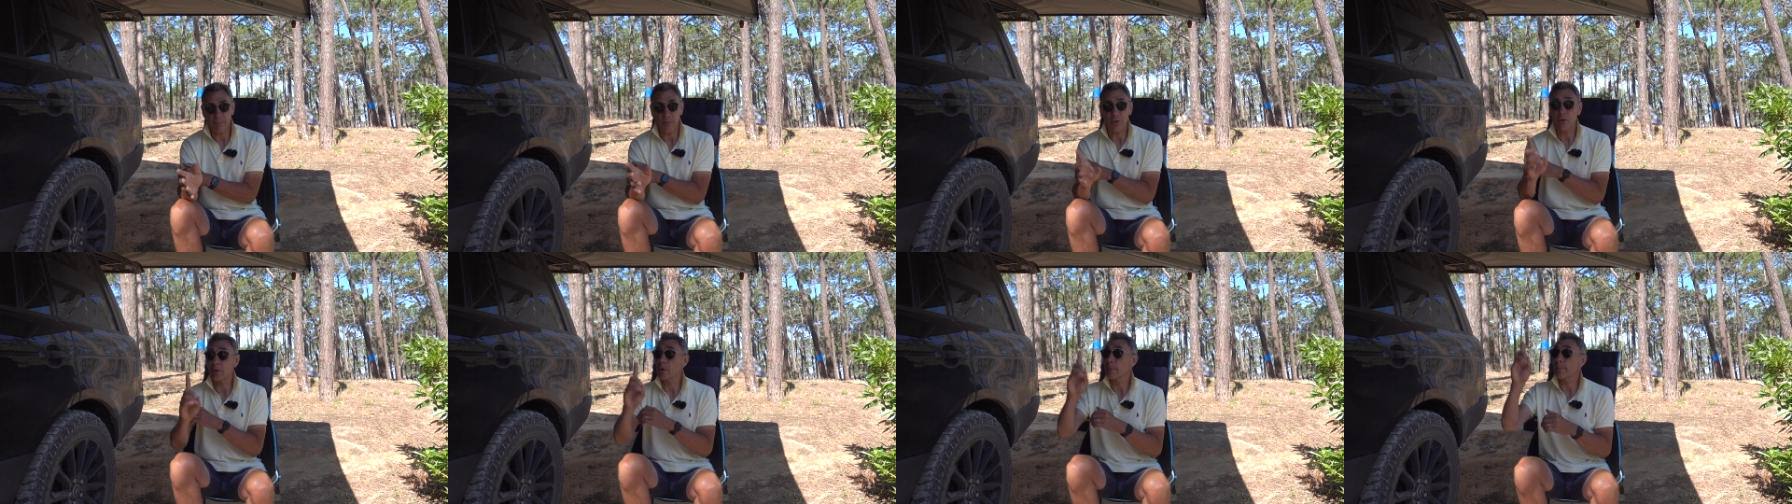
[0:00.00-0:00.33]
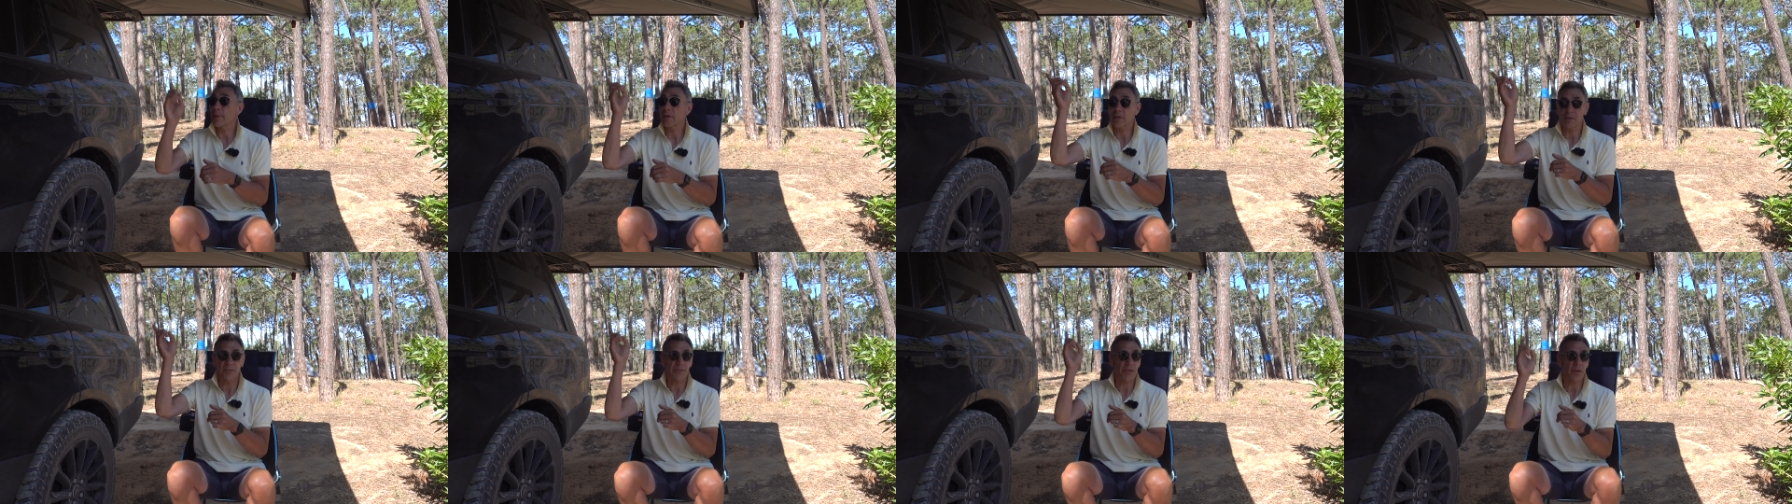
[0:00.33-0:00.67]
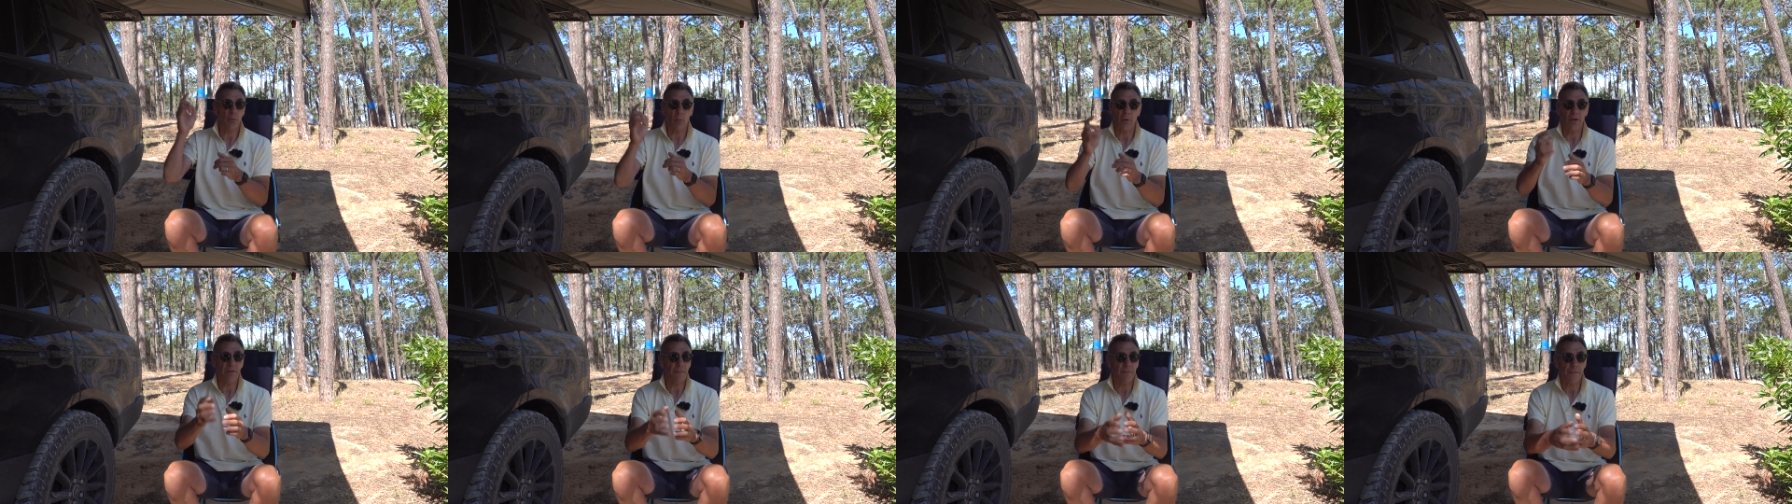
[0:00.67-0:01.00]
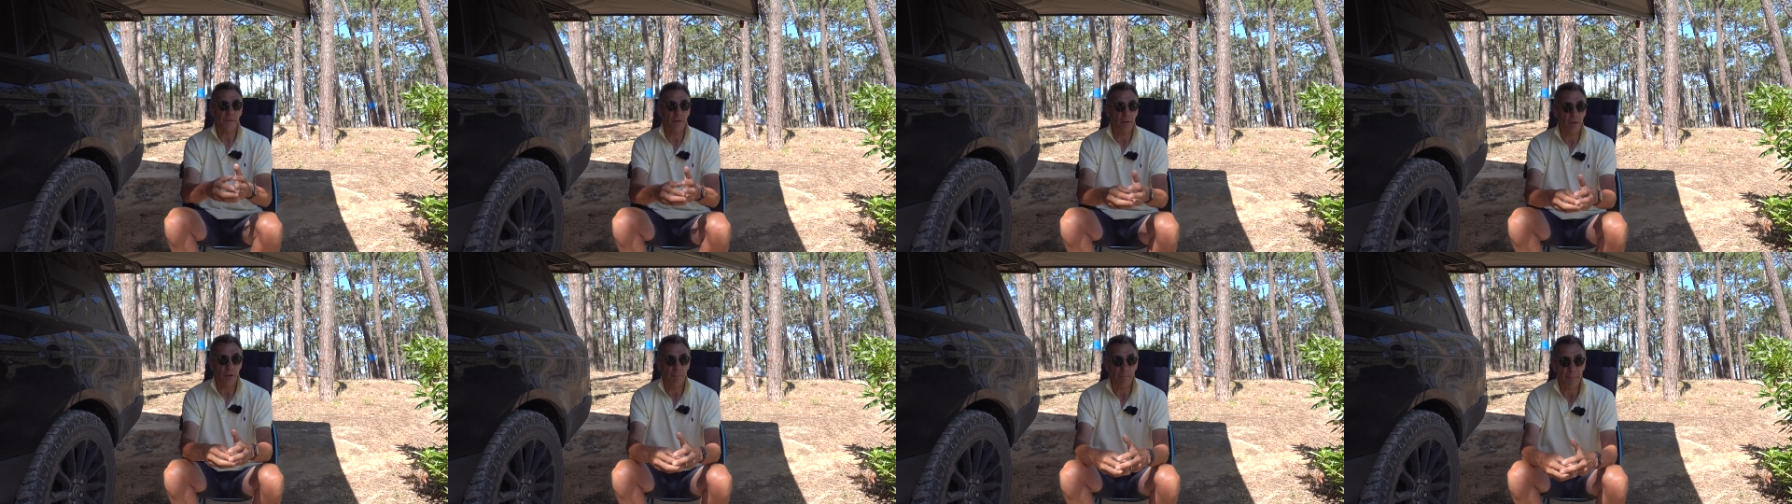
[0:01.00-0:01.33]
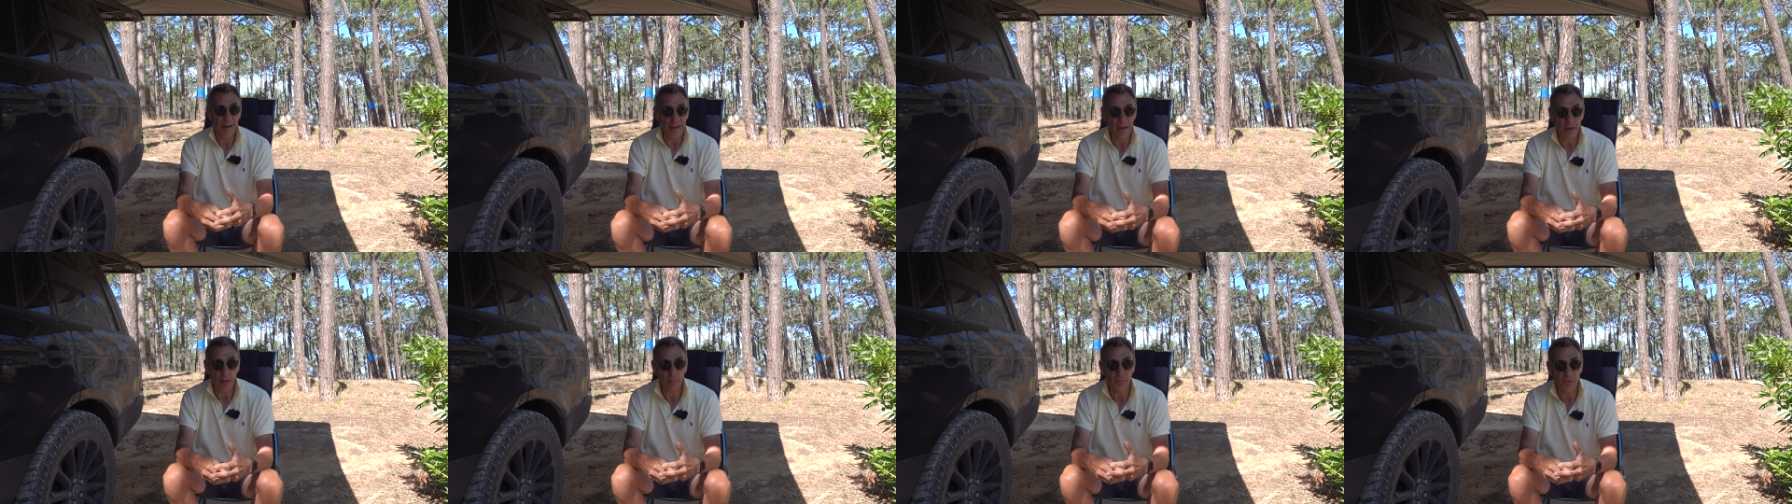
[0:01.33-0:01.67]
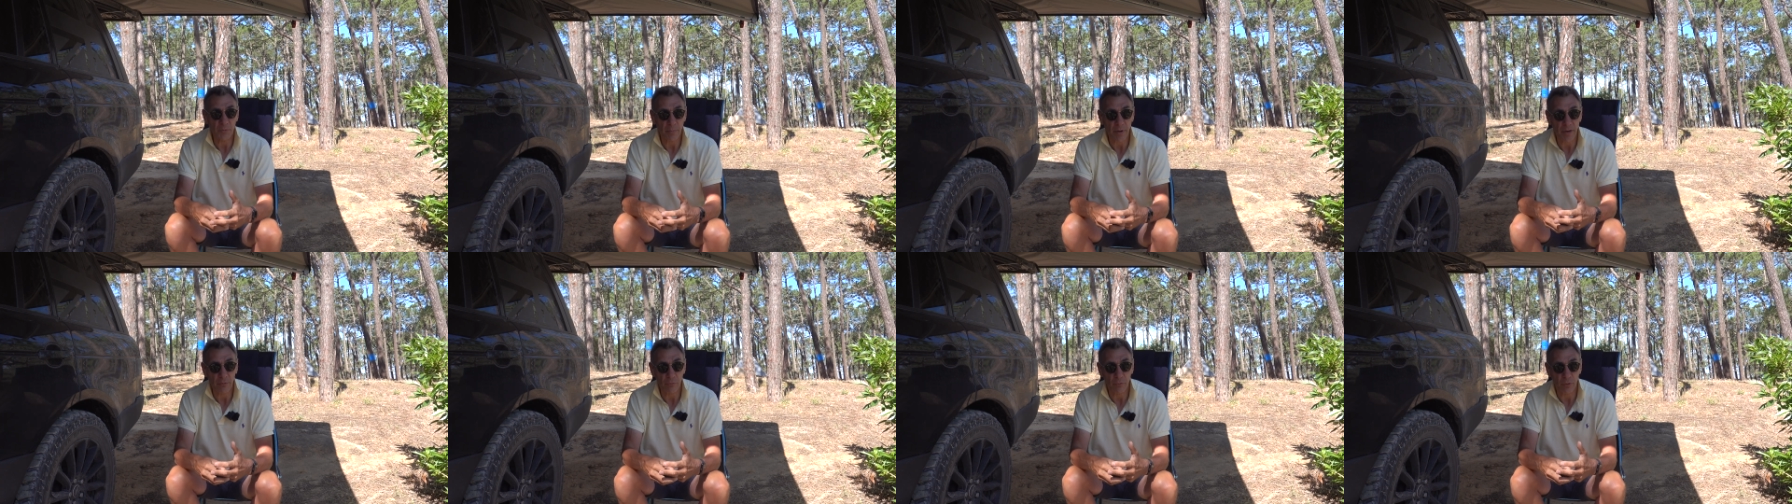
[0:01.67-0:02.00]
purely because I went for backup to
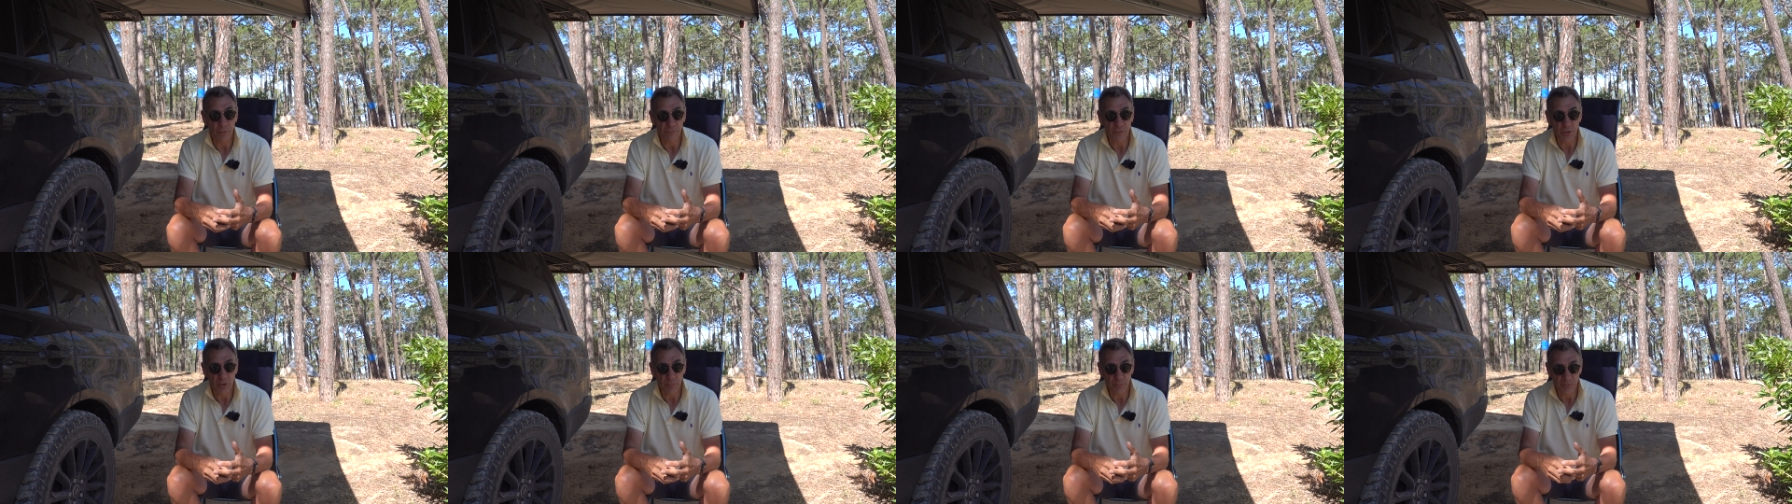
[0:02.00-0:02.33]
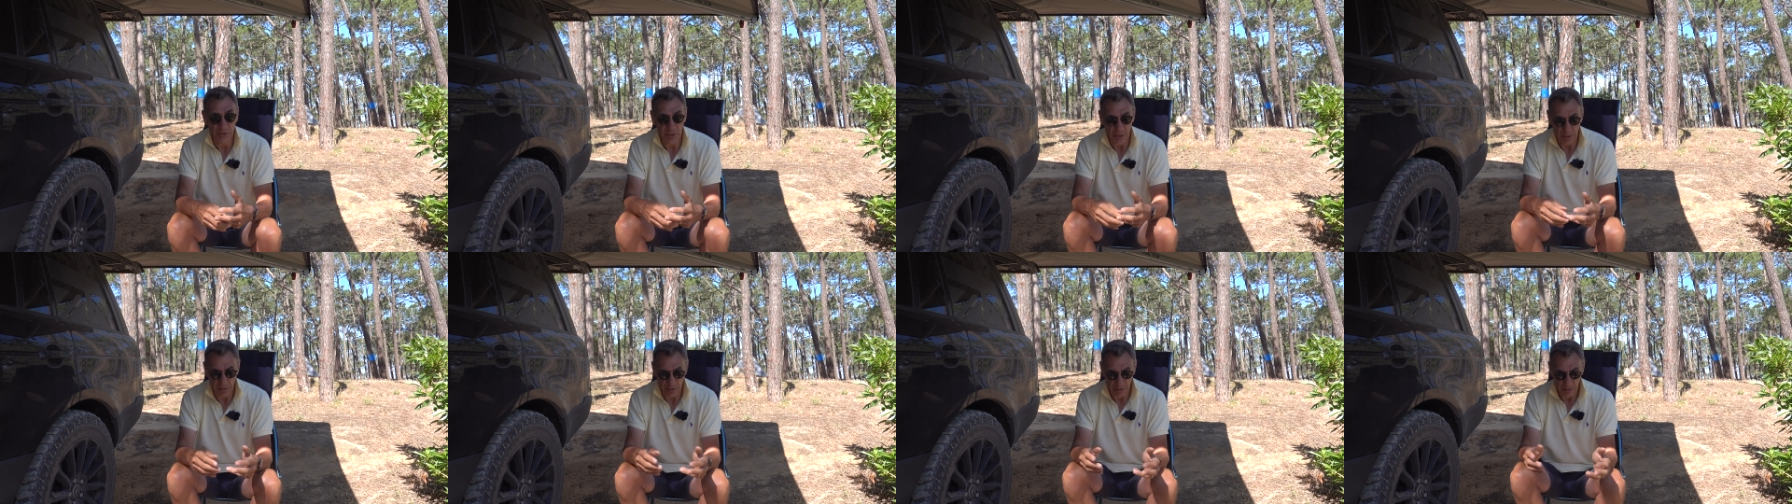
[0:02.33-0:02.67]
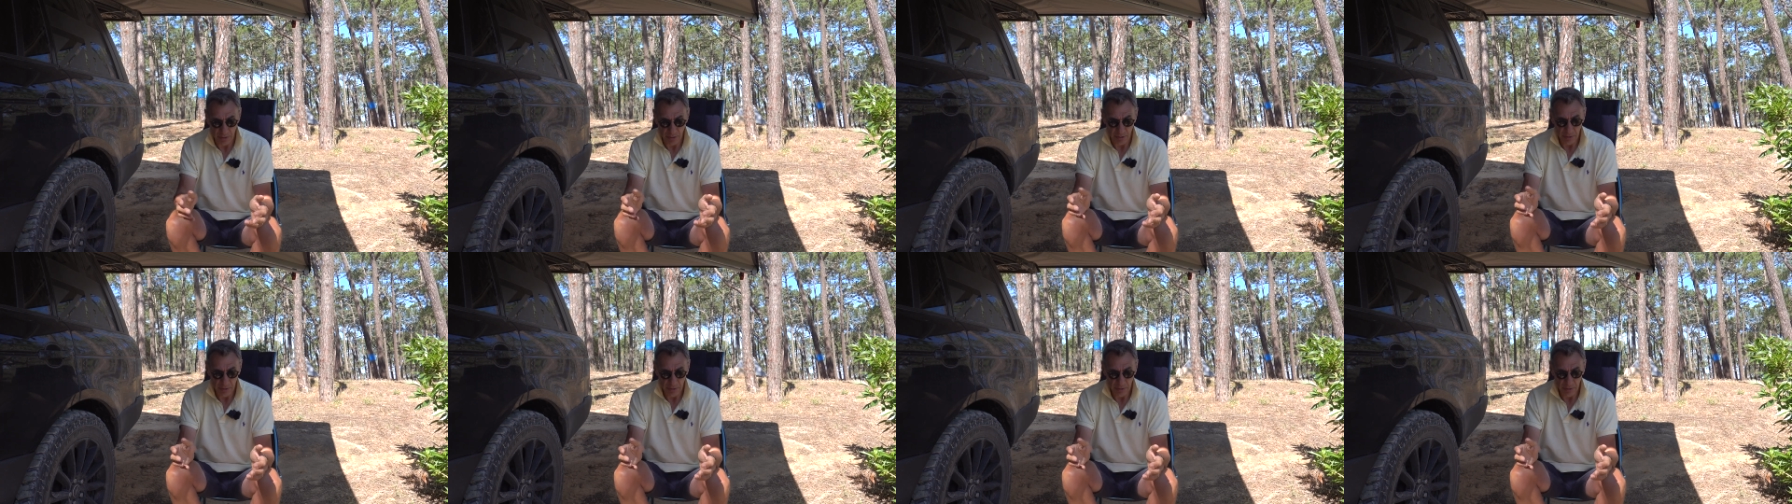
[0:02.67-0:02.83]
my rooftop tent.